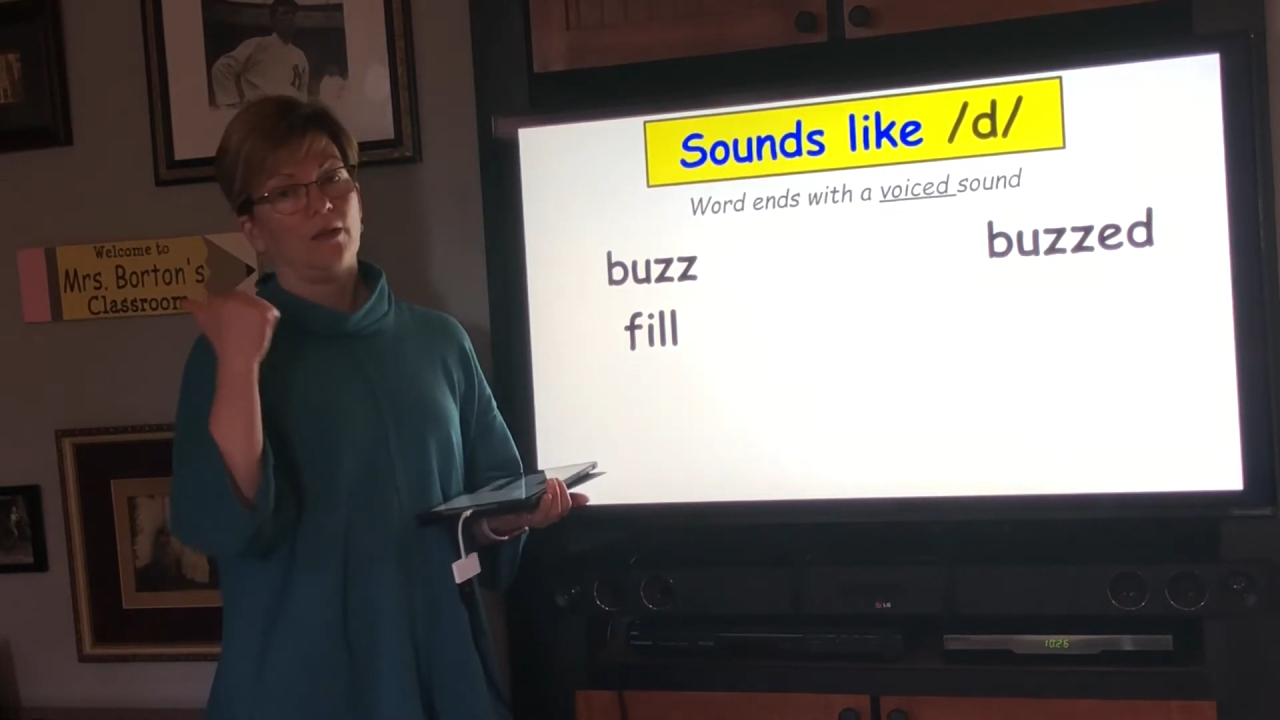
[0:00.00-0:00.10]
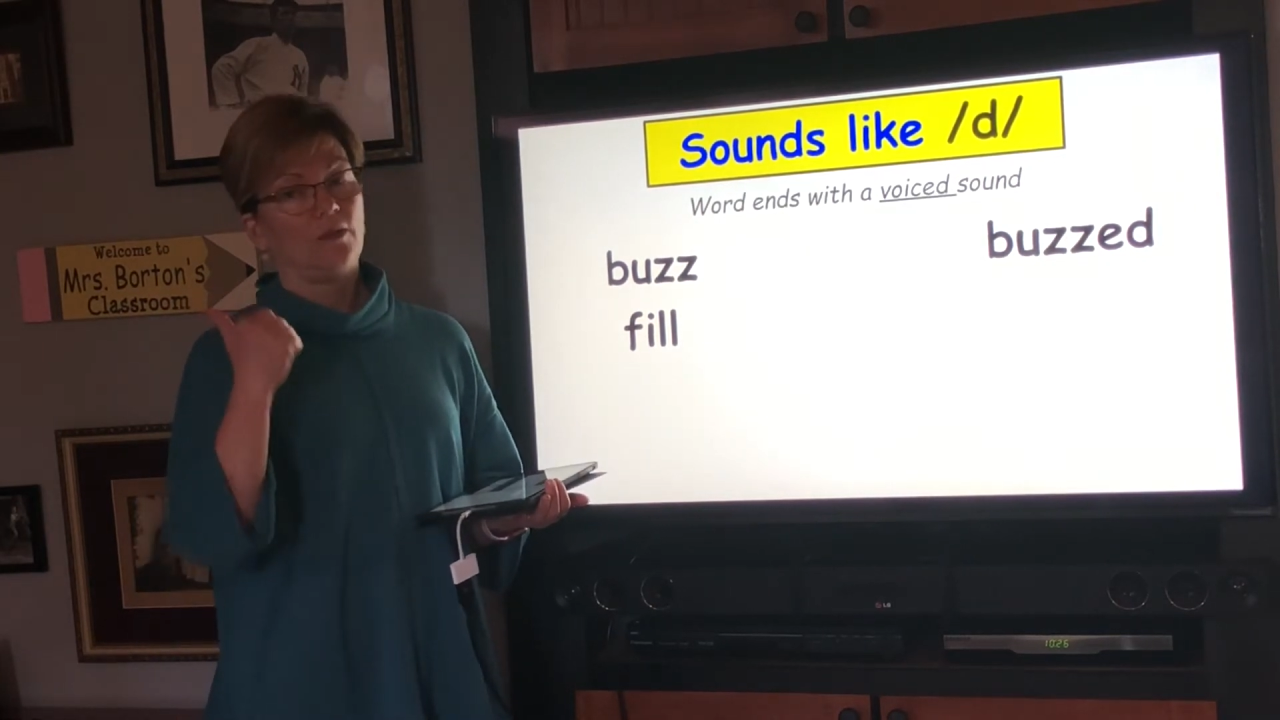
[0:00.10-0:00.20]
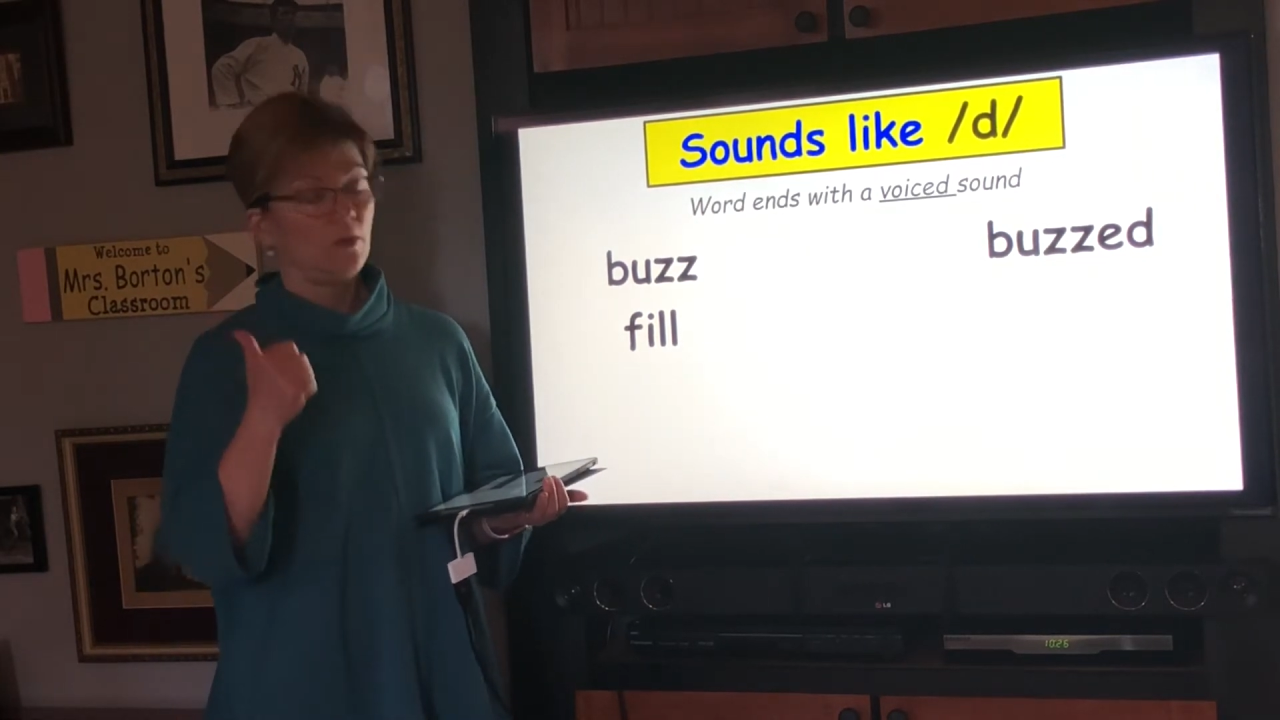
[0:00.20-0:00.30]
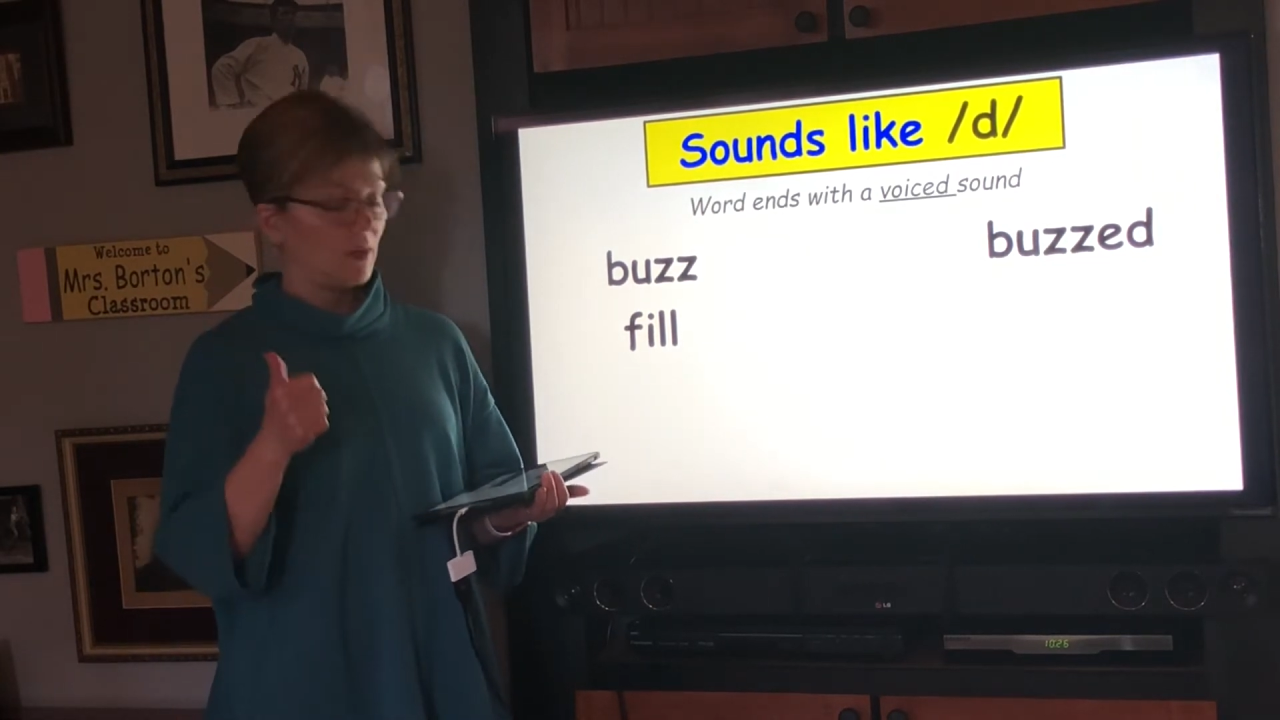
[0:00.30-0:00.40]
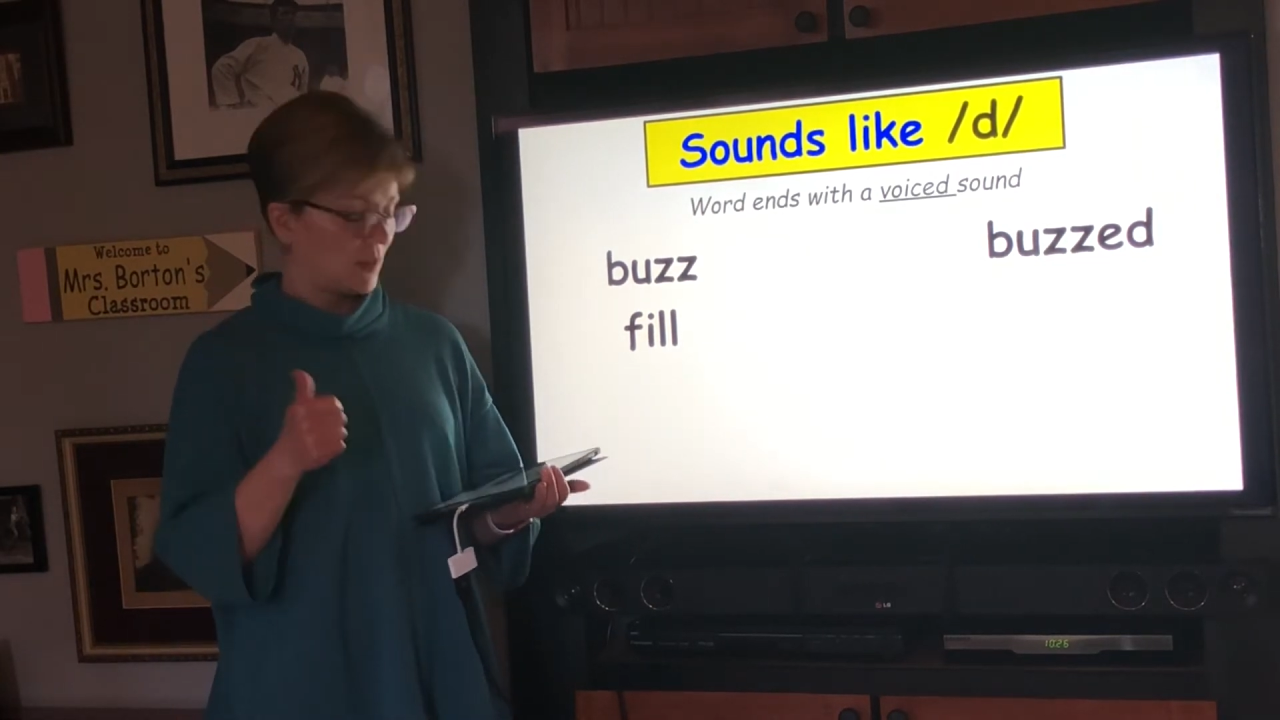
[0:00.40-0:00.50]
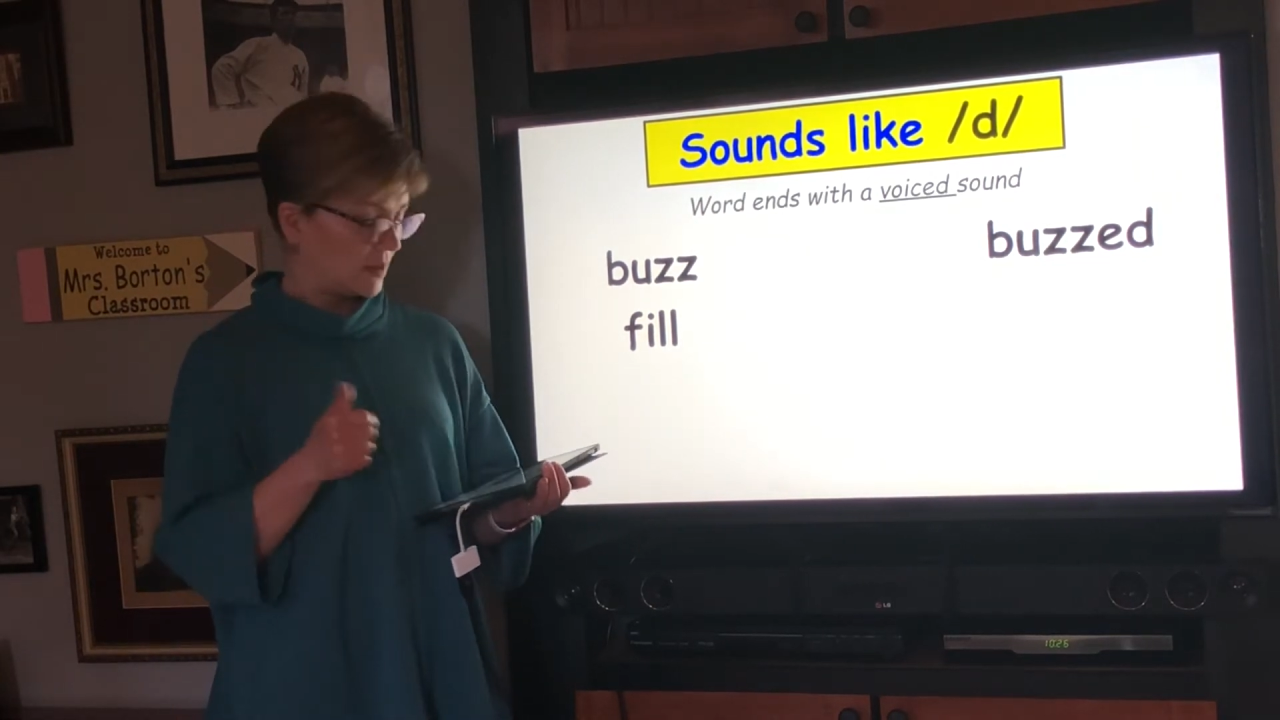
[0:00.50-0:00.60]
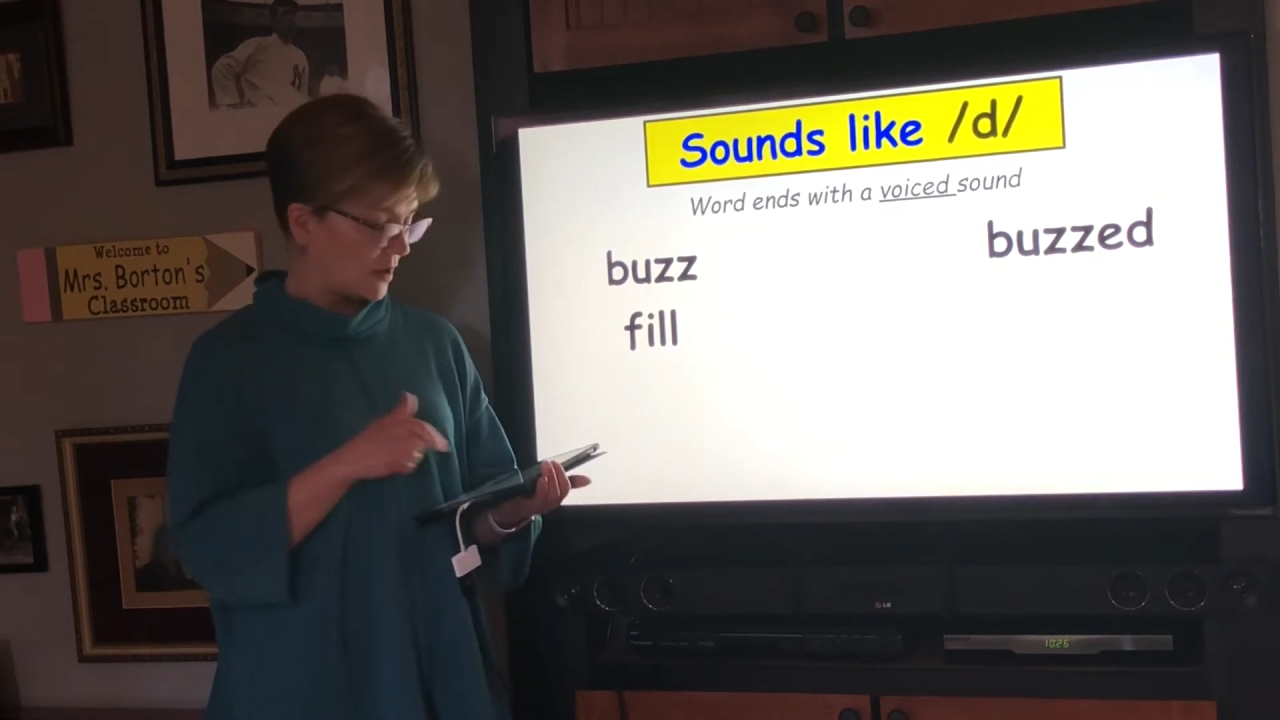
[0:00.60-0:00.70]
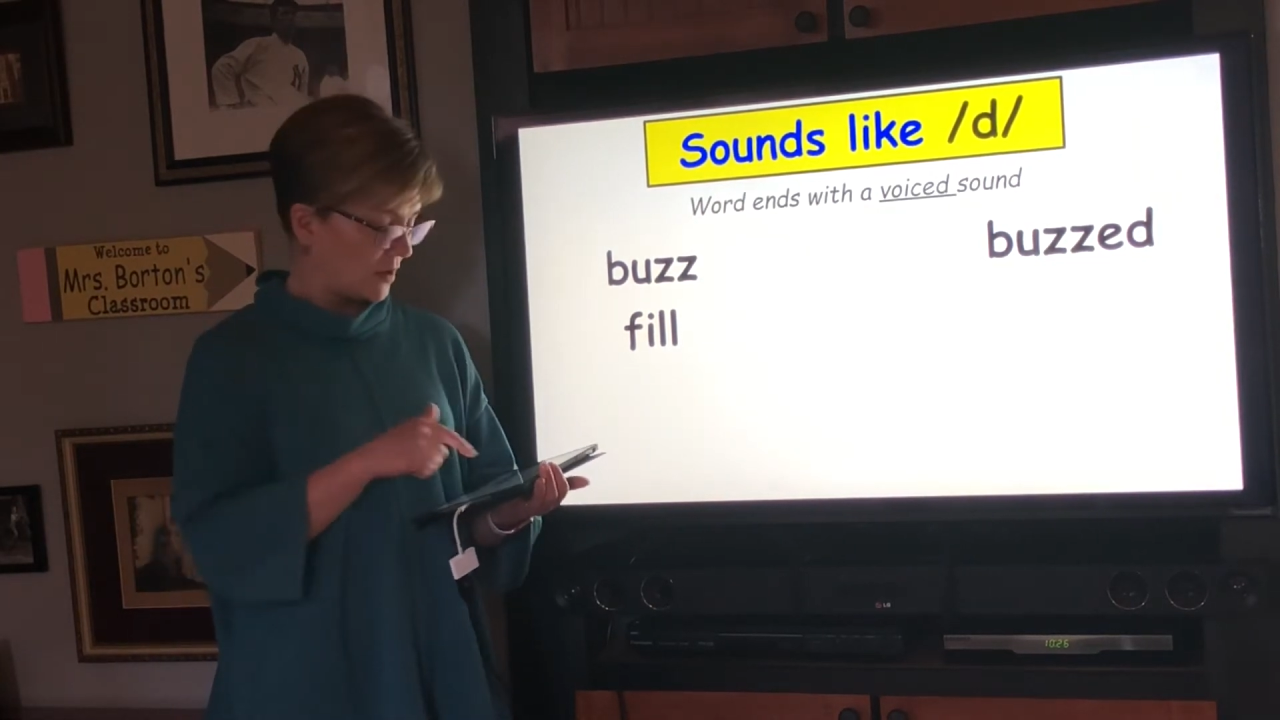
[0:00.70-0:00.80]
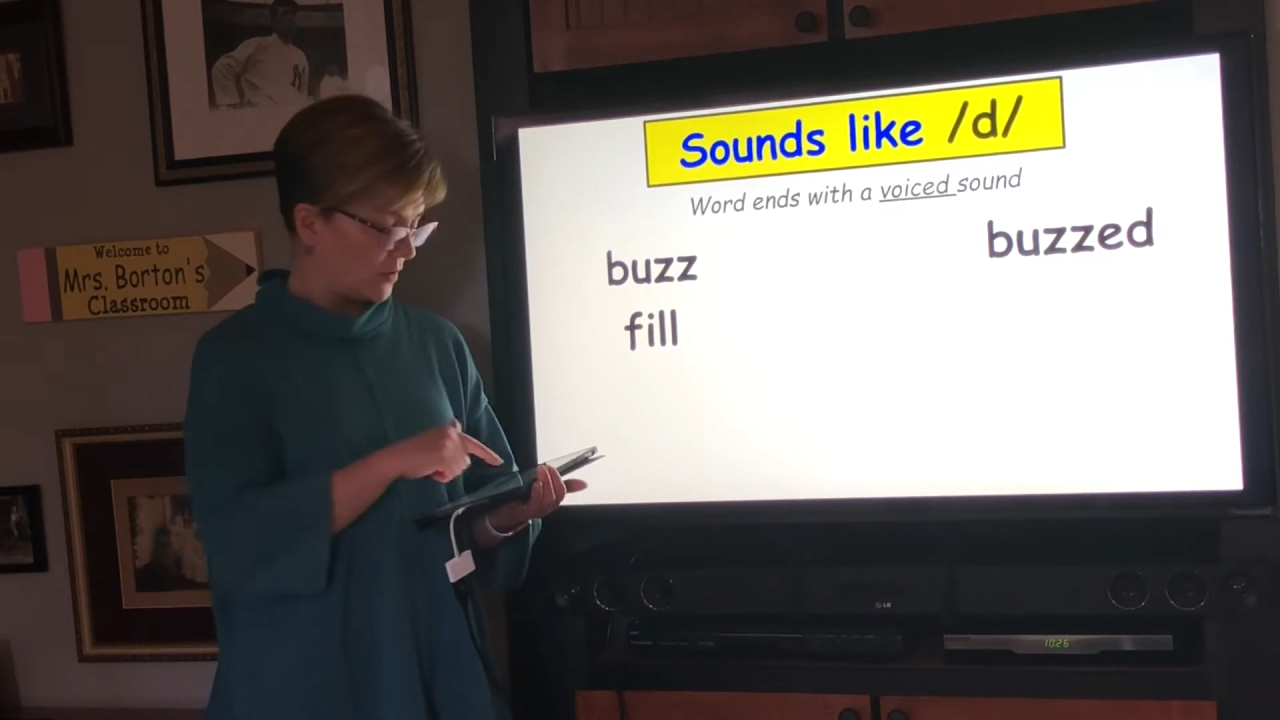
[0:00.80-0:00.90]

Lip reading: few minutes ago